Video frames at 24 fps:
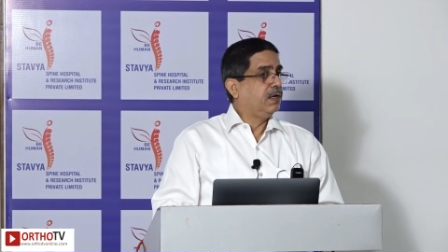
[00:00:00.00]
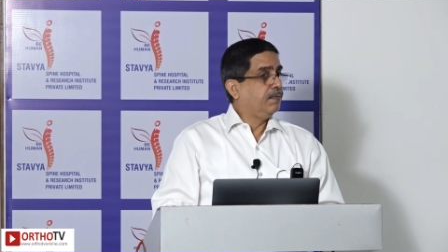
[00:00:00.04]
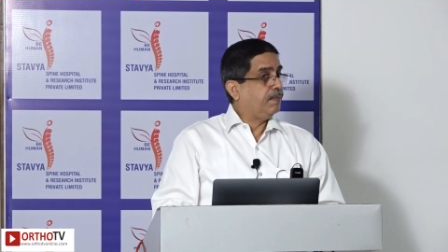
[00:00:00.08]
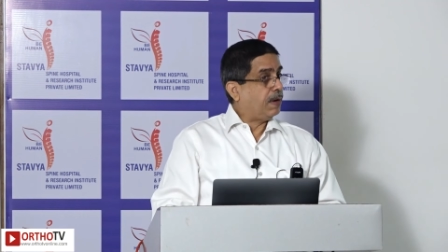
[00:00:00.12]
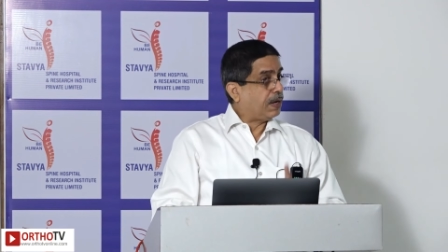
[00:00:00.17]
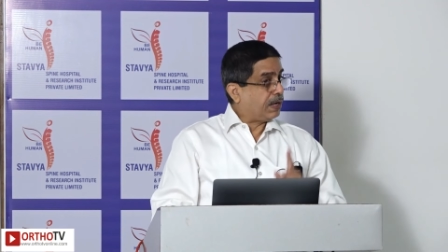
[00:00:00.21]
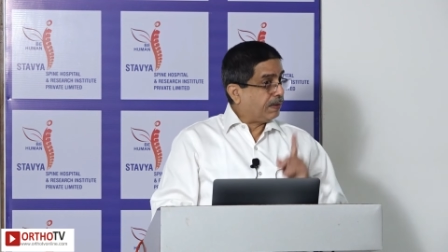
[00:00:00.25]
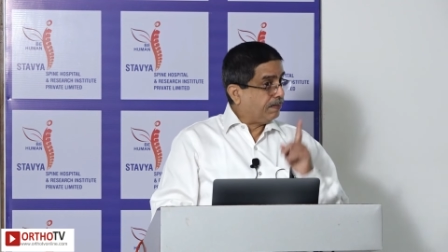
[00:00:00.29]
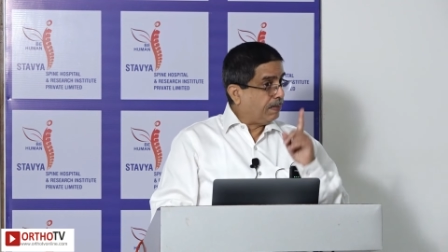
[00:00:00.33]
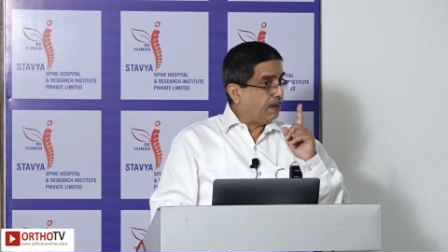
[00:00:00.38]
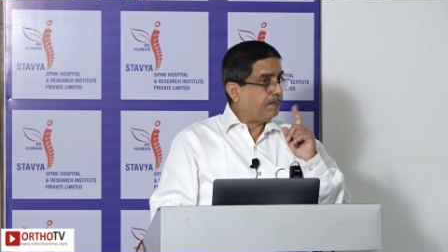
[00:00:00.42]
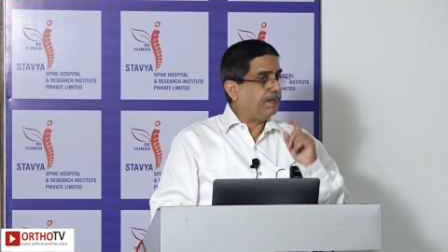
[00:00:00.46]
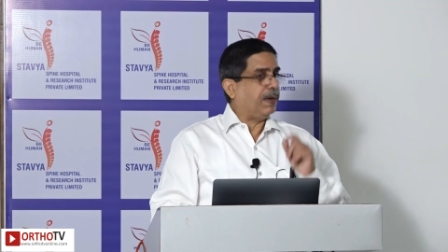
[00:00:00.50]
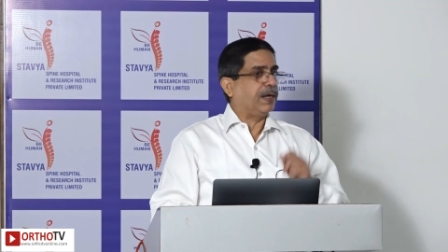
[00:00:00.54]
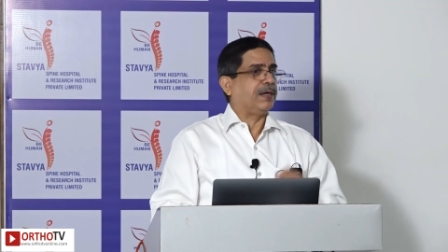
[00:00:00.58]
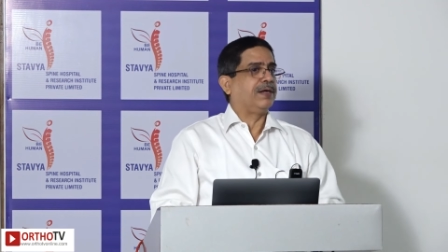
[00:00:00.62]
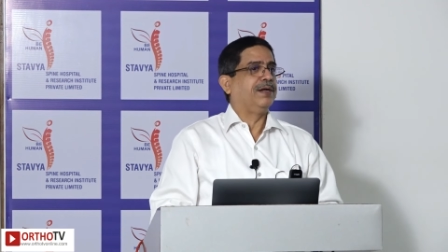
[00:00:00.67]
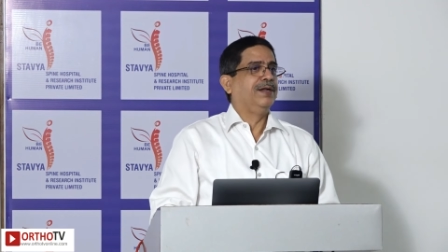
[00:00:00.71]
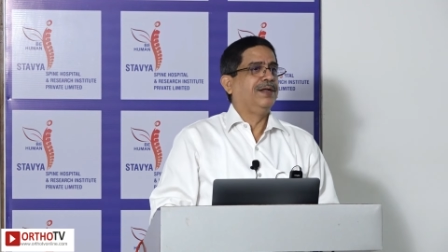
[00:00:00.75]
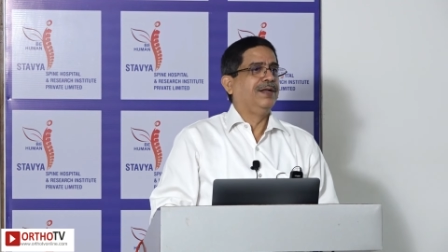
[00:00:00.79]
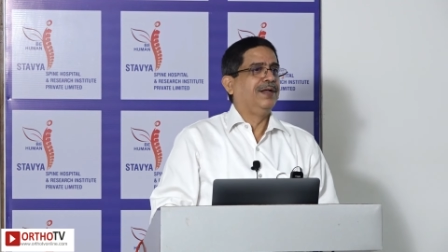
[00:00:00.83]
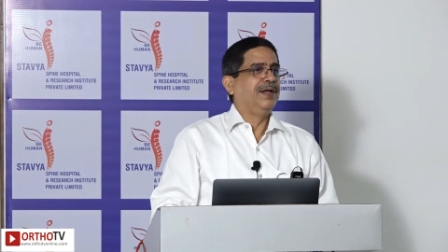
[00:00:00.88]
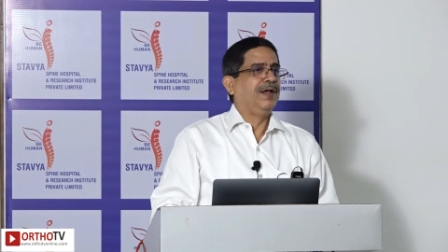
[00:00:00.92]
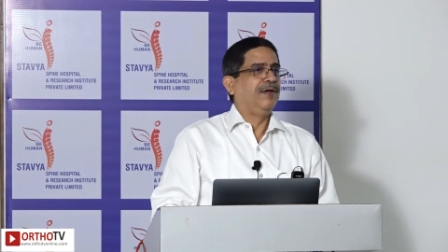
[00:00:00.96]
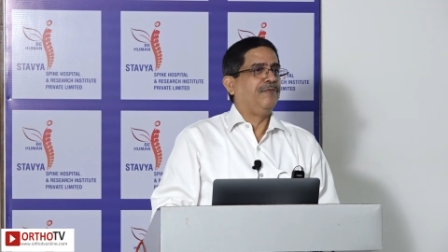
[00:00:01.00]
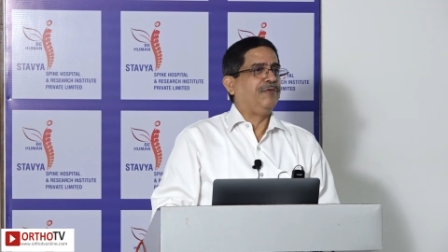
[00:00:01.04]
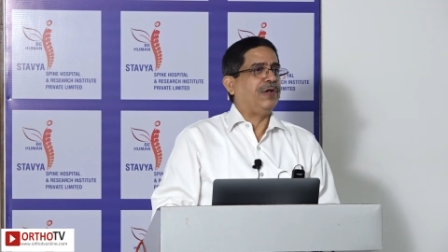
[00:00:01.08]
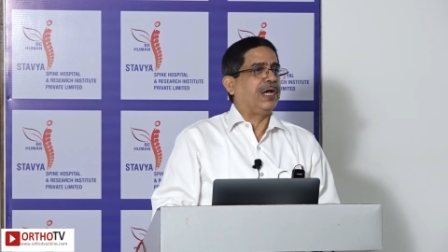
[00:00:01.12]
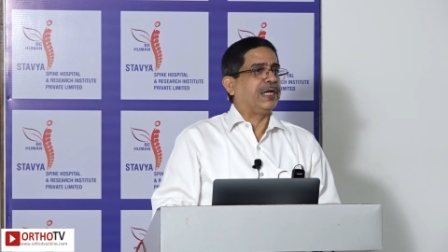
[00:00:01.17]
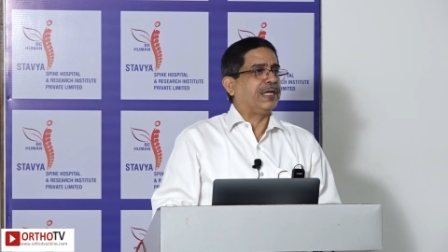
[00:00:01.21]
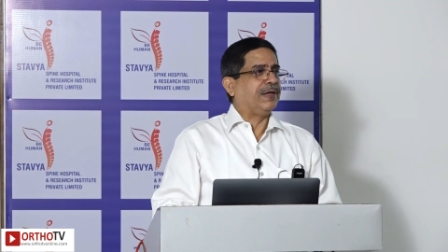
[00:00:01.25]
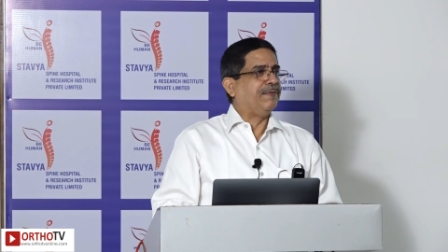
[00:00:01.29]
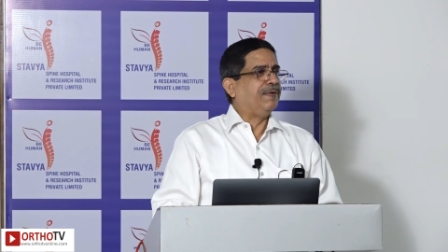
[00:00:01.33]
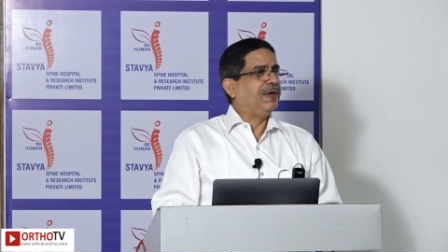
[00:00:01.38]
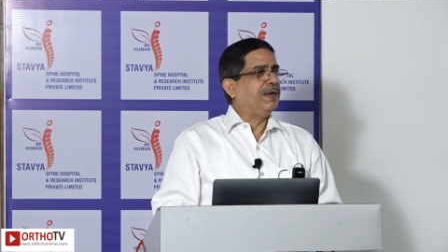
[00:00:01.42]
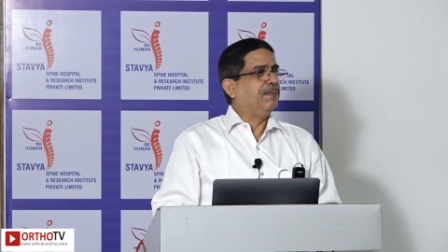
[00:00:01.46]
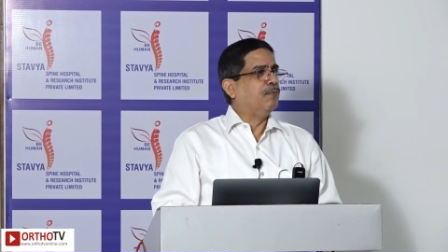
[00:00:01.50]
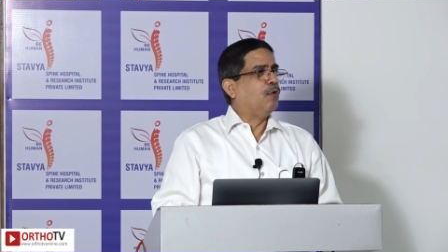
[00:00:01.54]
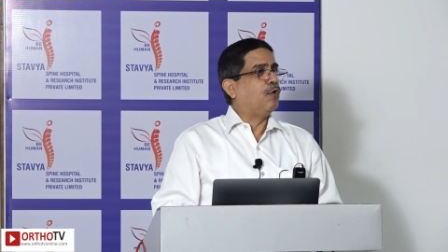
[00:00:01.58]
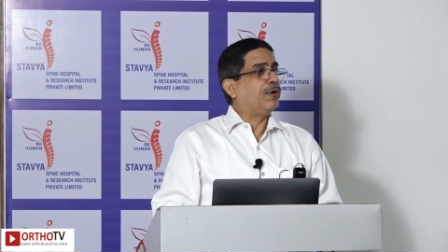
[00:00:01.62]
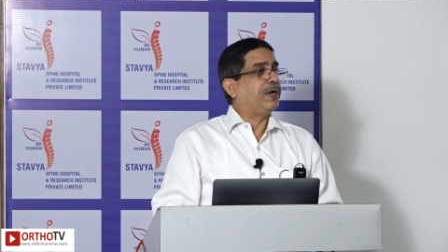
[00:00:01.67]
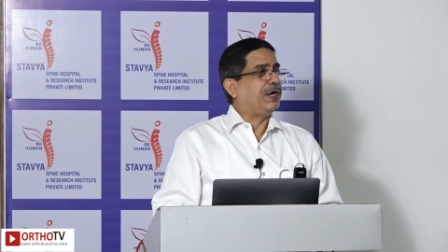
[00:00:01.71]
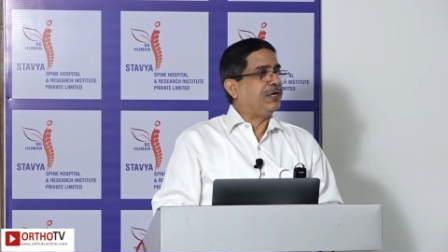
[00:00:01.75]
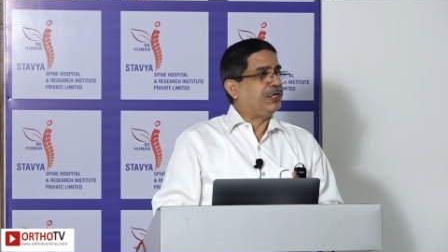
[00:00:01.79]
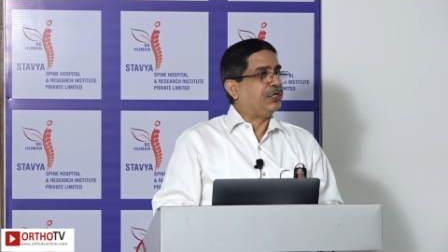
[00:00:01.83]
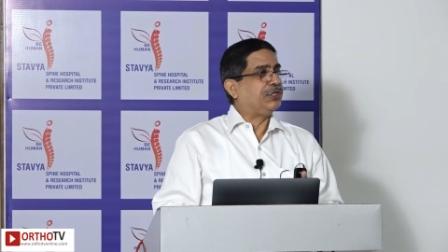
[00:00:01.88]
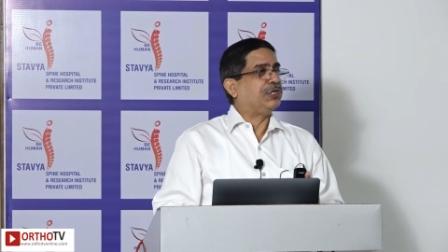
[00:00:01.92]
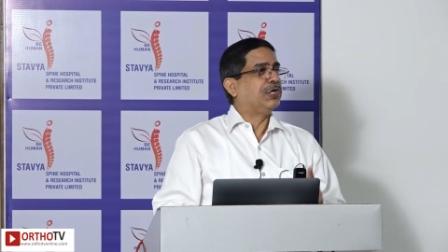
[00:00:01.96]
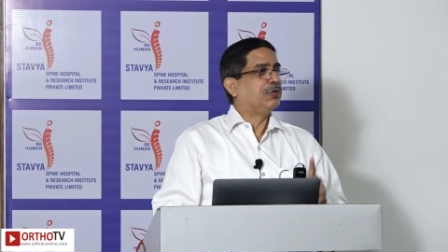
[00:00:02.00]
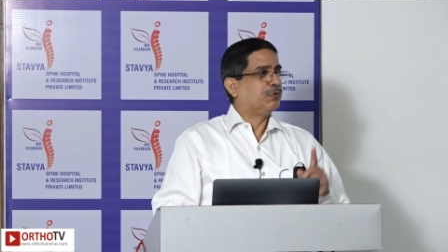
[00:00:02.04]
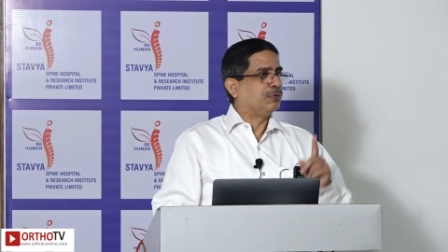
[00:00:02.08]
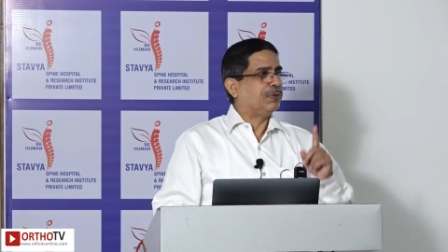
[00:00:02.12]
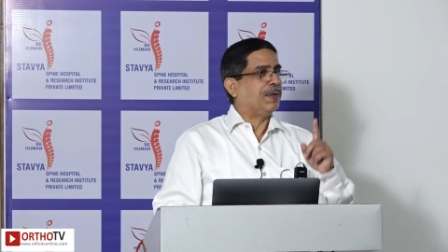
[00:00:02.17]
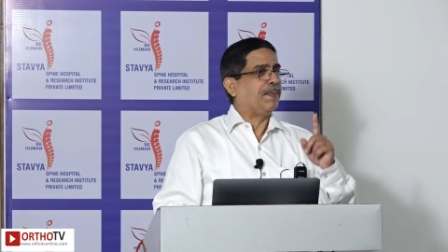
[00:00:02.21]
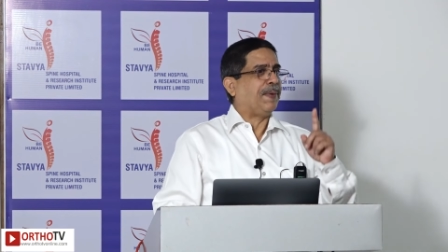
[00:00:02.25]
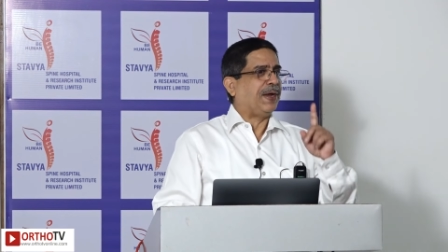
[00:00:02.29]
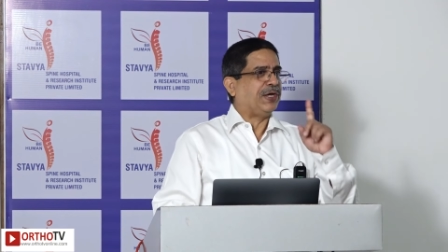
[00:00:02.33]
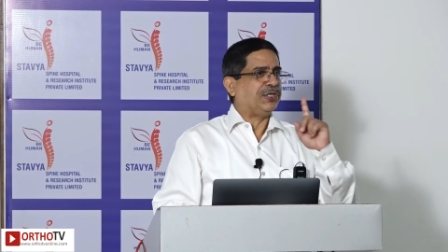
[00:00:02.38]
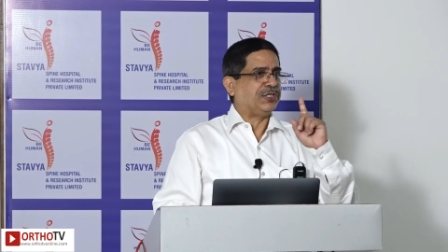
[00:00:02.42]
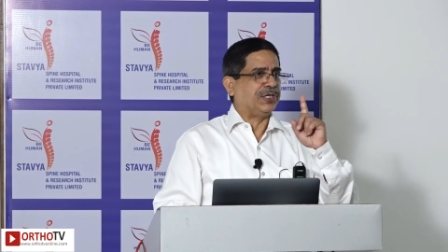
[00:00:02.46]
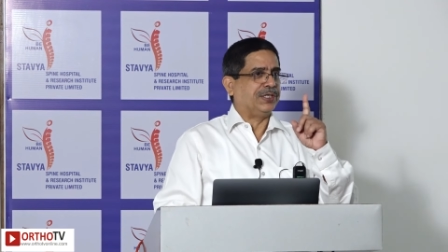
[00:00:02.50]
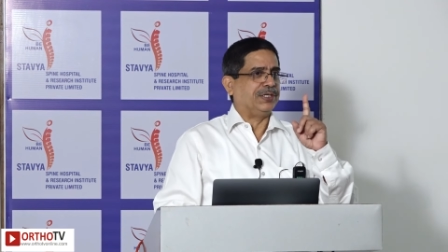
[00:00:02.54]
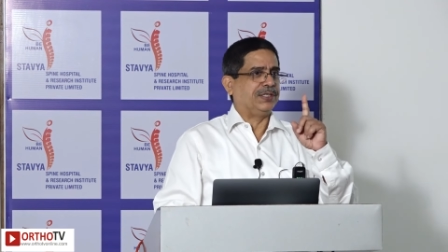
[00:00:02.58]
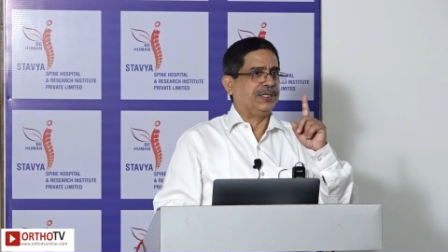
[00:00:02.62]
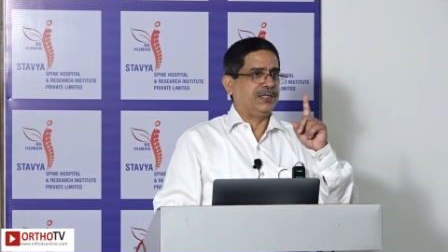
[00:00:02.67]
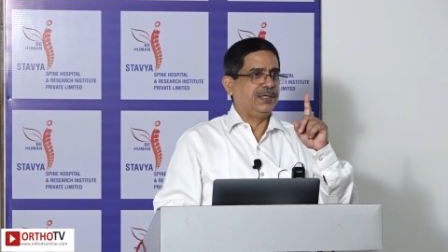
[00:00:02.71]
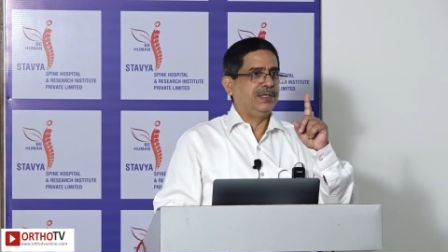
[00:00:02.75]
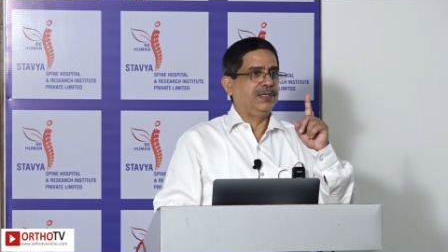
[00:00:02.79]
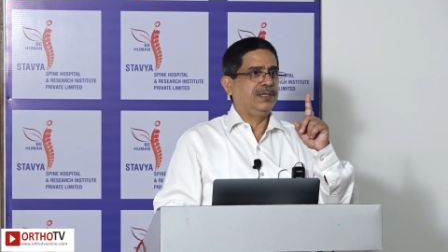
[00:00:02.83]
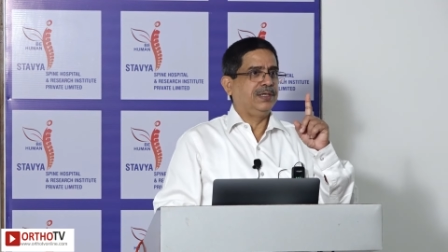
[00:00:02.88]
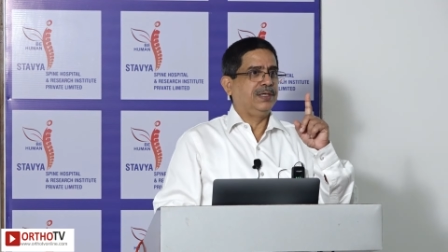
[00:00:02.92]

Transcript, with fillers: But remember, we are giving more radiation to the patient.